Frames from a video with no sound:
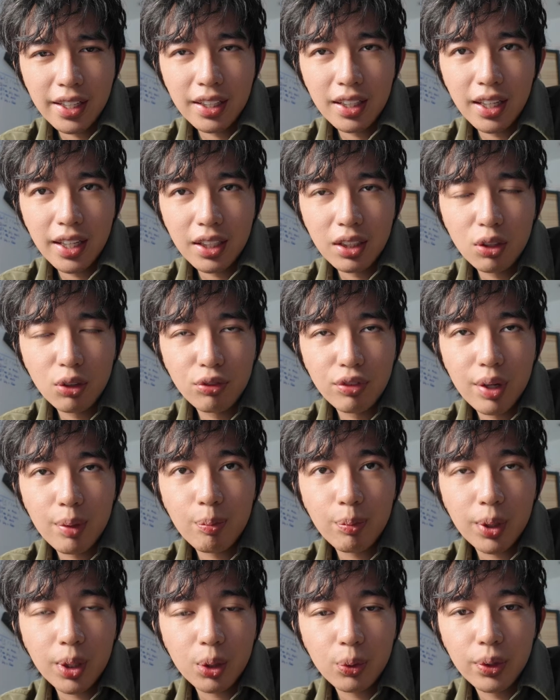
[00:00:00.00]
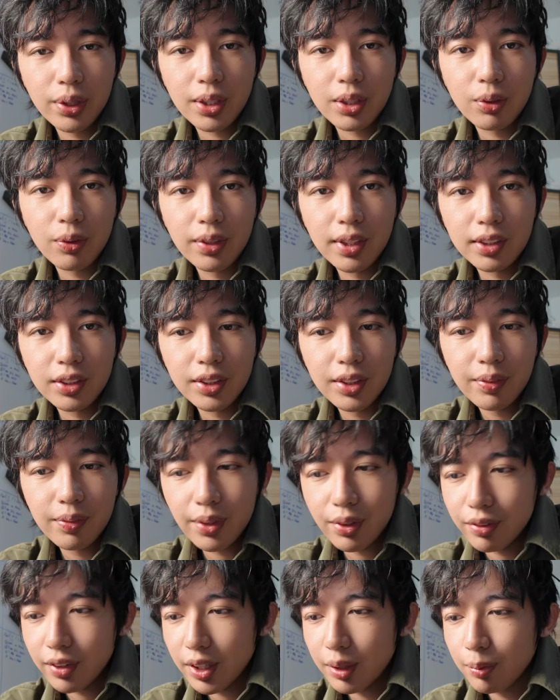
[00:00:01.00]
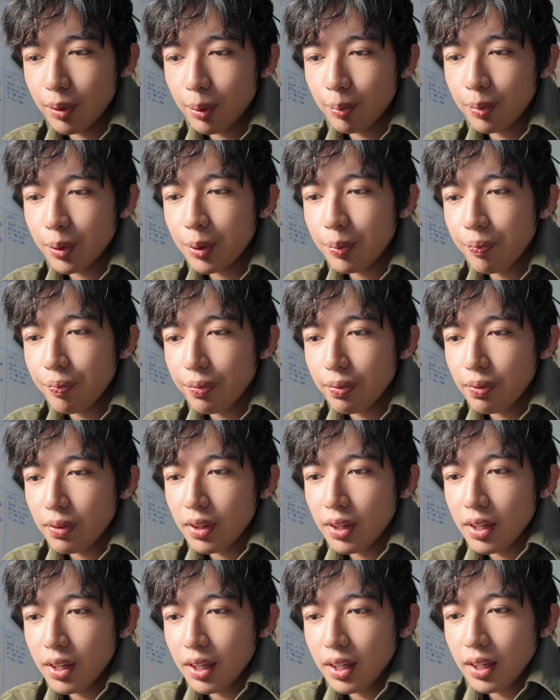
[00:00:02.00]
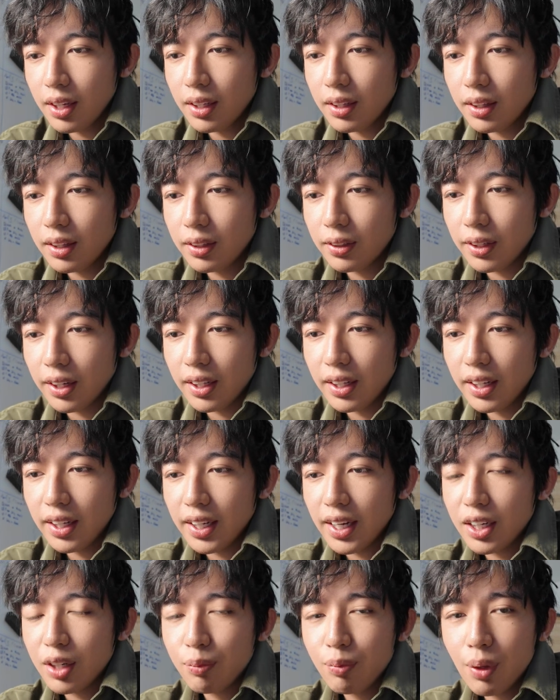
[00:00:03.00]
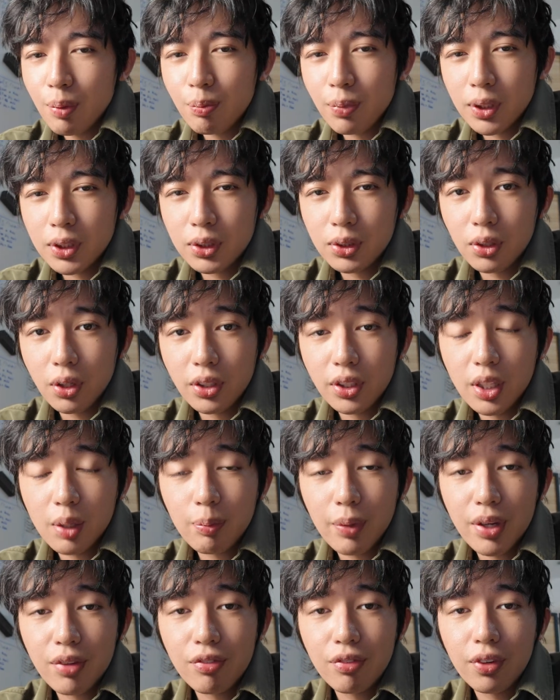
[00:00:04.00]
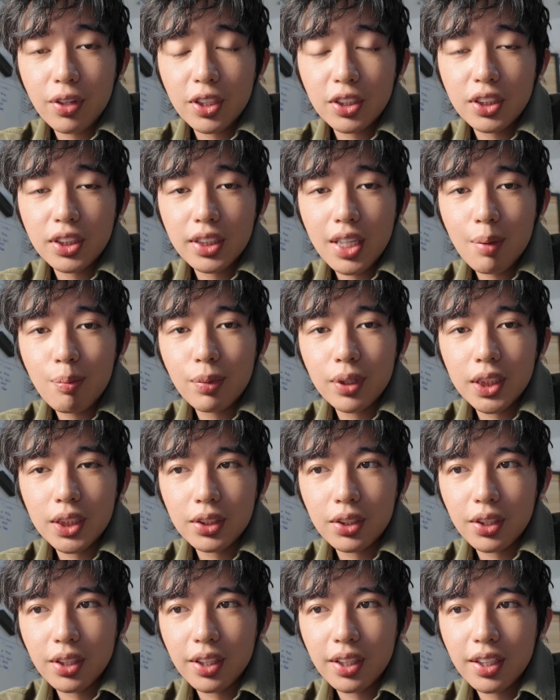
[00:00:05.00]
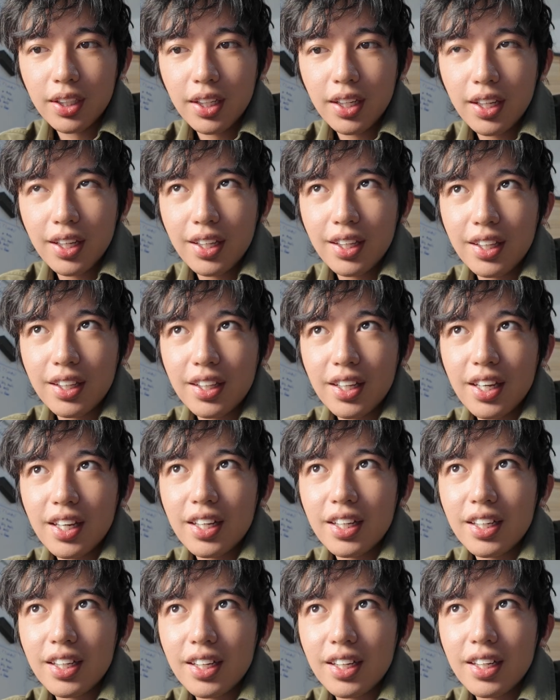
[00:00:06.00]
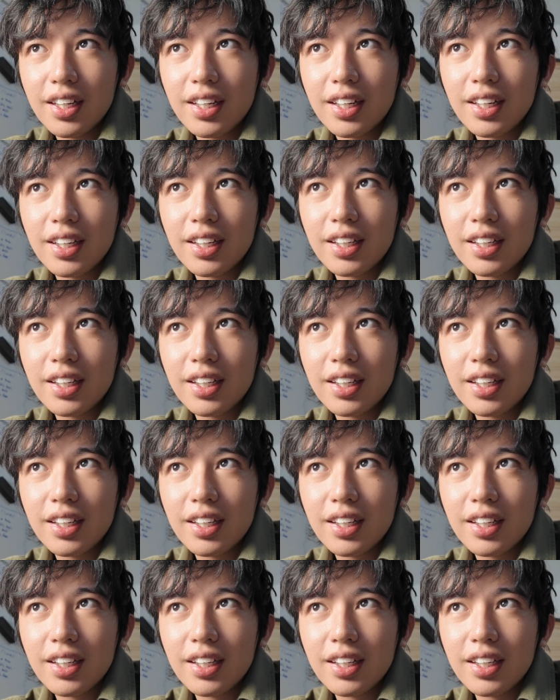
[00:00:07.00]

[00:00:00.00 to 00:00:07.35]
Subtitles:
in like November 2023, if I remember. Like I remember starting my first semester, then